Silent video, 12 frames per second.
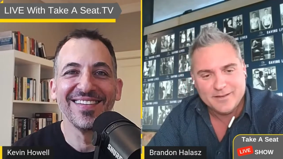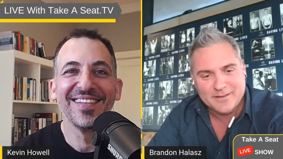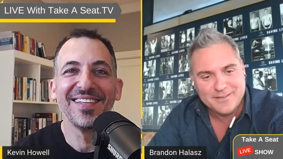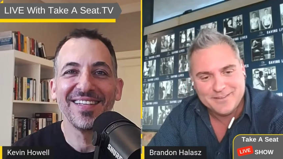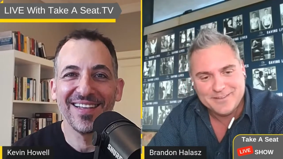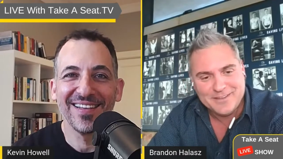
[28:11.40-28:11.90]
Speaker 1: and,
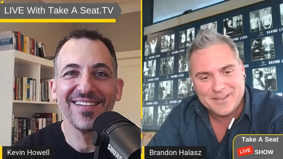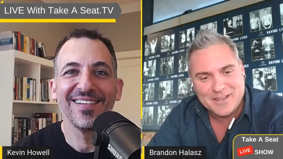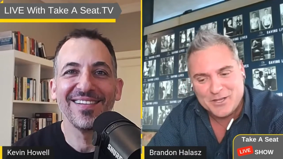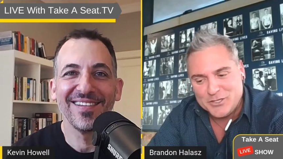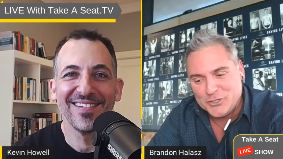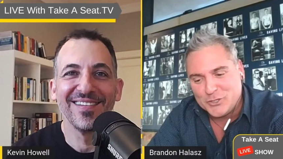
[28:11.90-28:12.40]
and
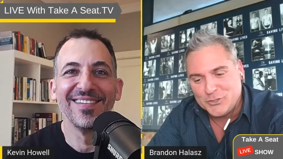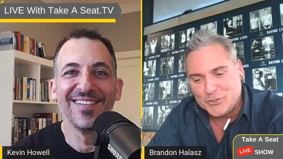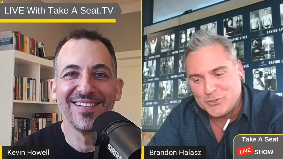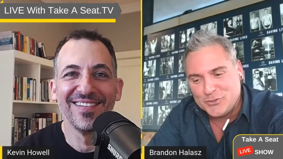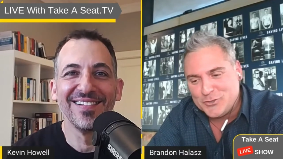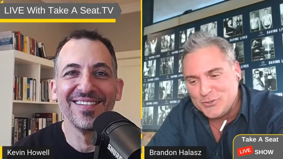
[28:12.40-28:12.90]
you,
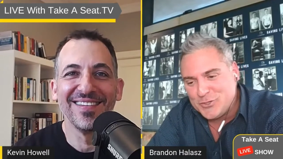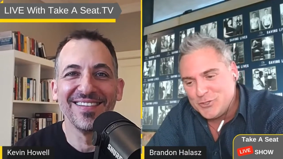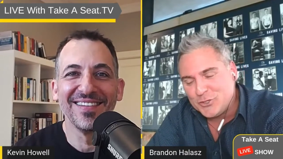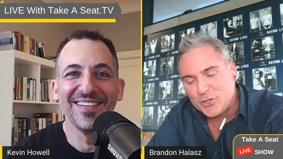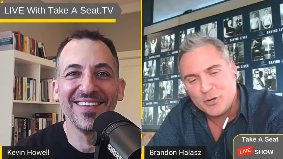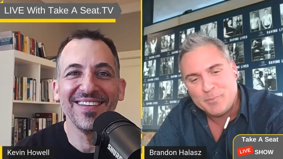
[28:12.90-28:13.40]
you,
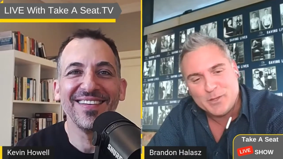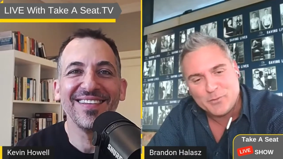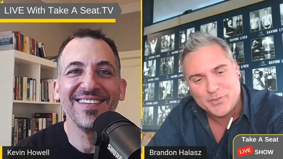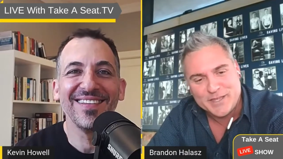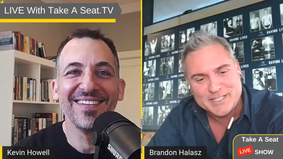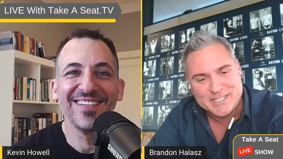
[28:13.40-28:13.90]
you got to be
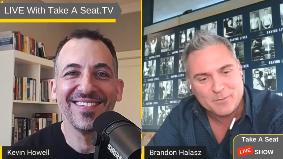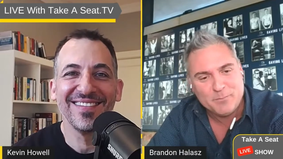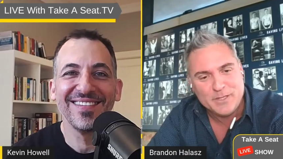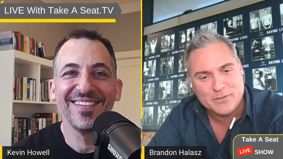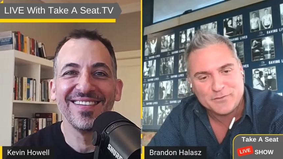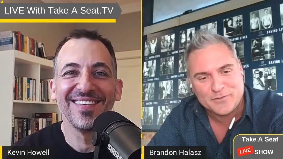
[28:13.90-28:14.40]

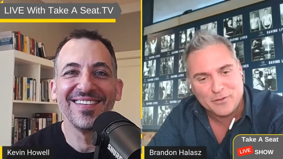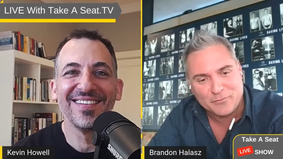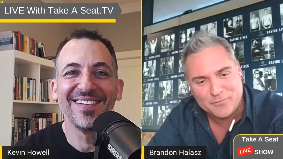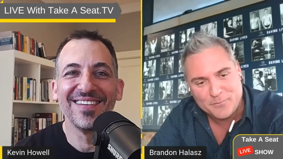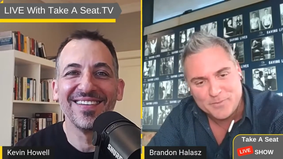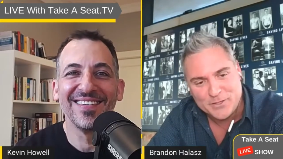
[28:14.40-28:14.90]
authentic. Be
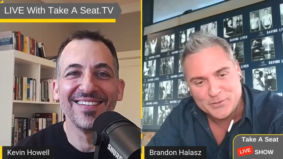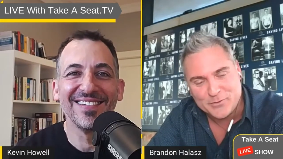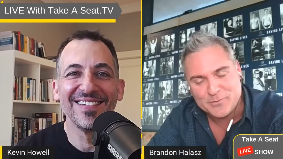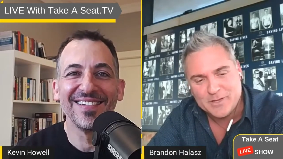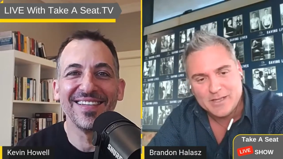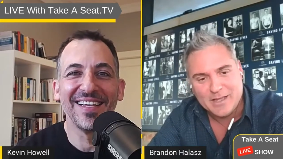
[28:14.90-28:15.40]
yourself. You
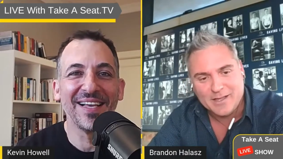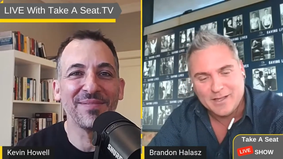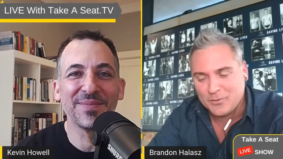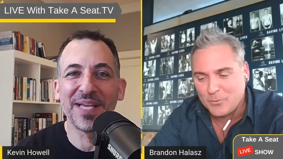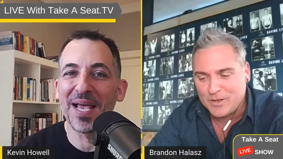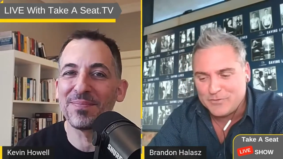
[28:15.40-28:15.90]
know,
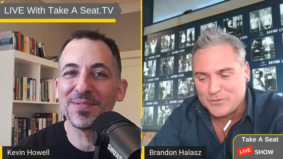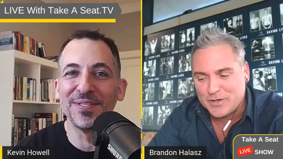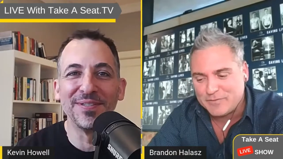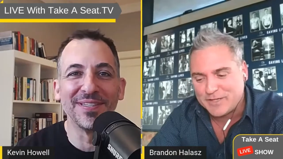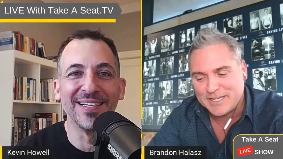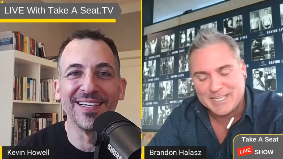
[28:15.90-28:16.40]
otherwise Absolutely.
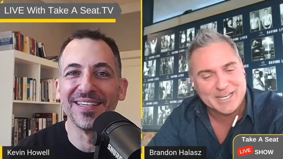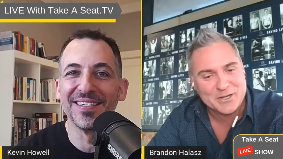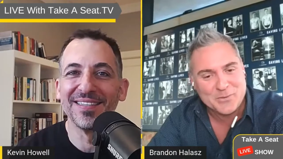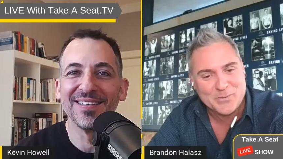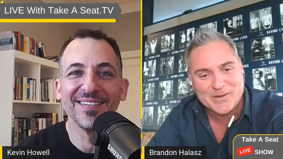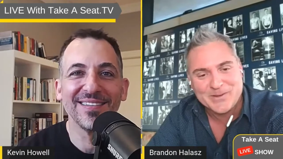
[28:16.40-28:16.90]
you're never going to get
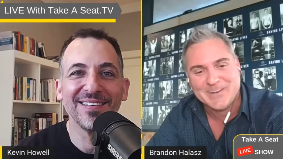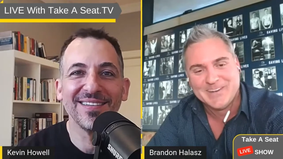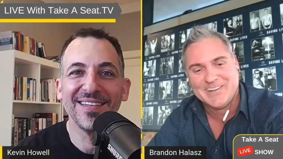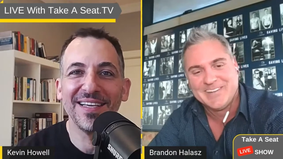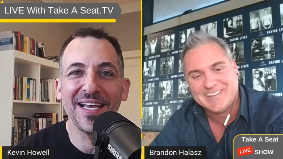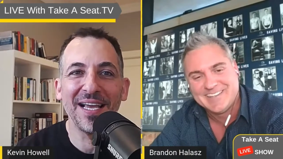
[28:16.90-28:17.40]

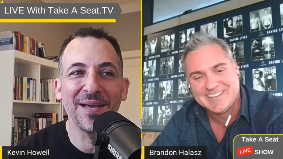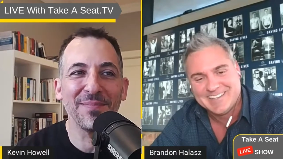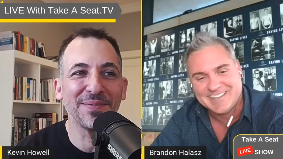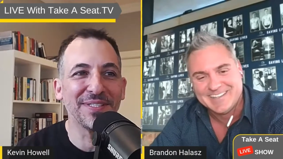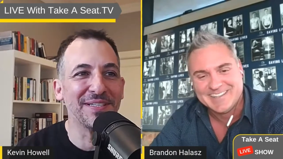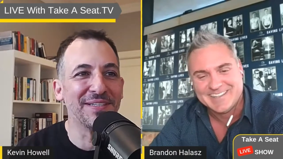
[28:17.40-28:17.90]

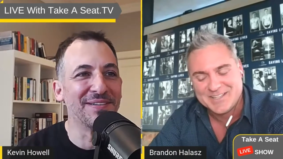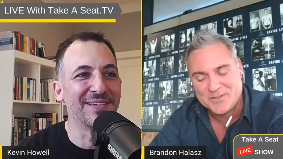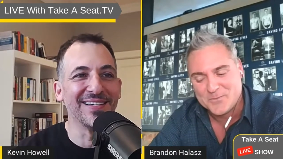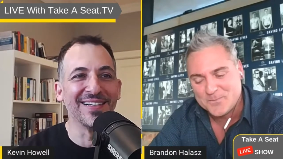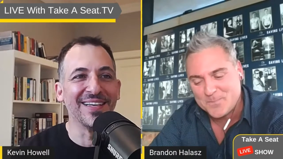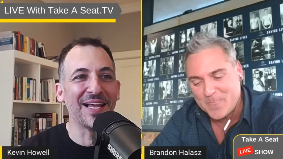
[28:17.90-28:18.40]

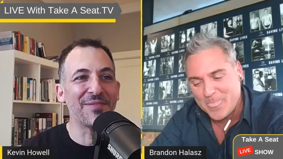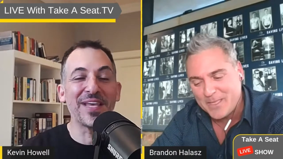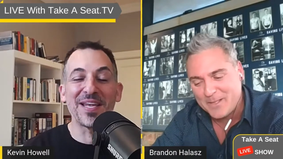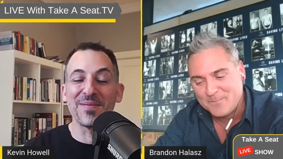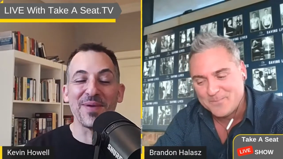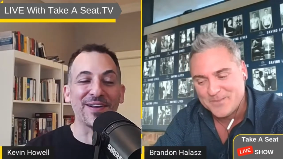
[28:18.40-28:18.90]
Speaker 2: Absolutely. Love
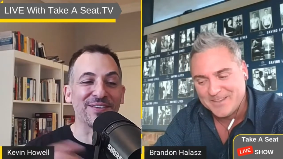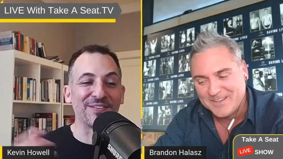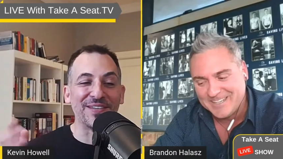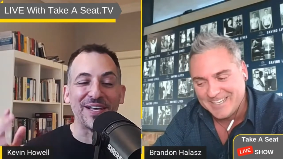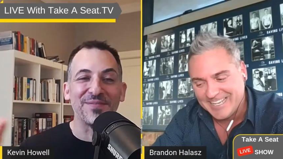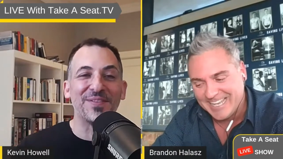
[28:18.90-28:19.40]
that about
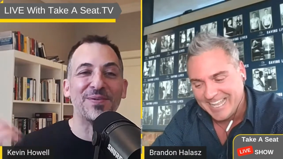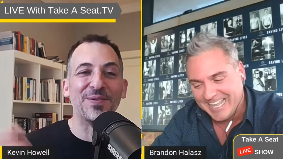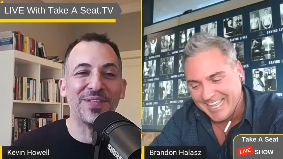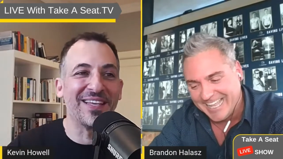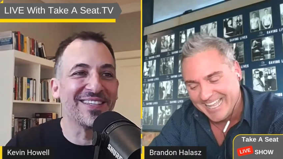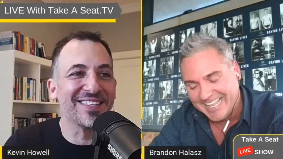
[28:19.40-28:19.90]
you. Love the
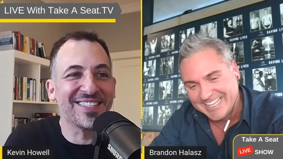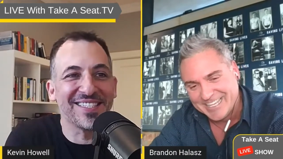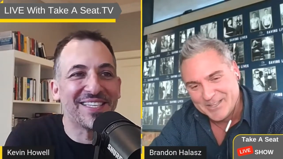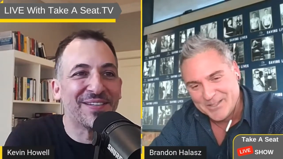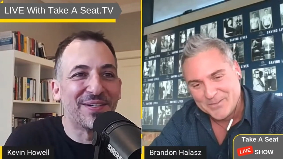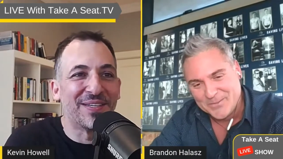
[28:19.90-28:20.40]

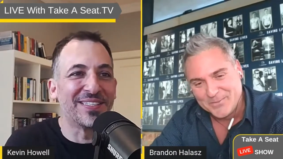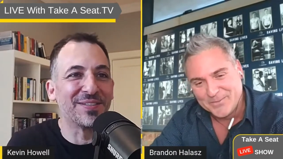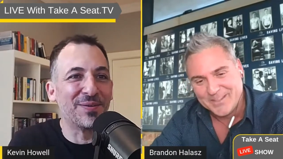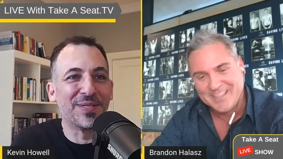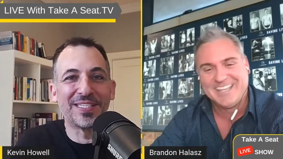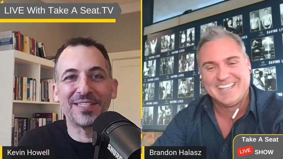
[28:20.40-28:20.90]
authenticity. It's
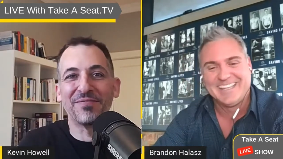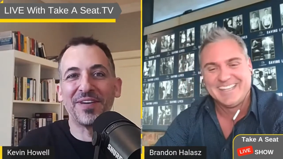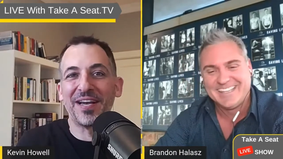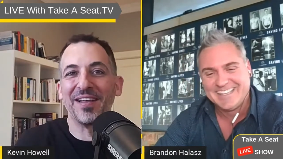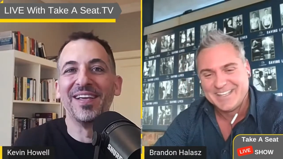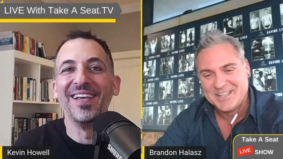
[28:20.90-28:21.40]
always
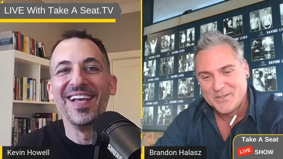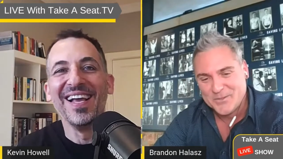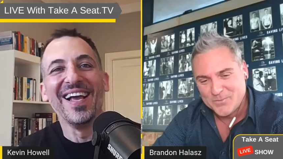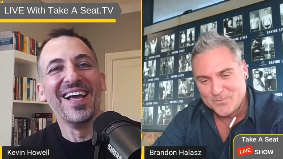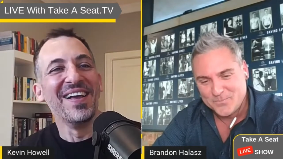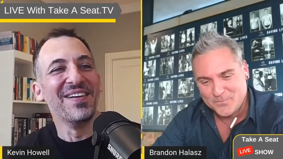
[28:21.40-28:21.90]
very,
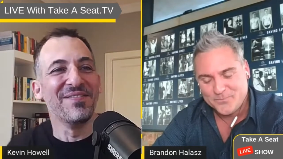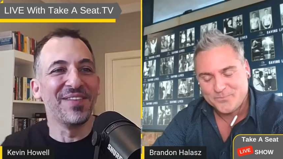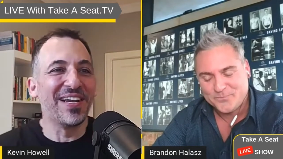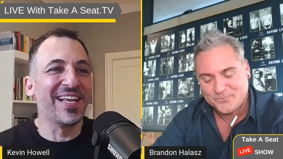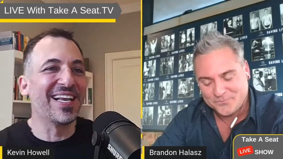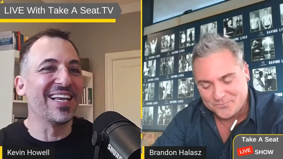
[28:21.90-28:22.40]

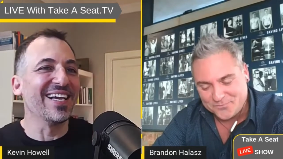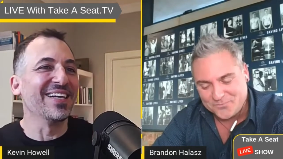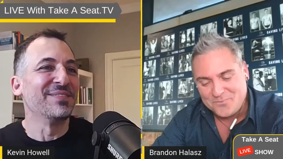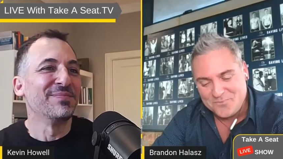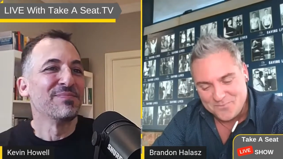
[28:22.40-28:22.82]
very clear.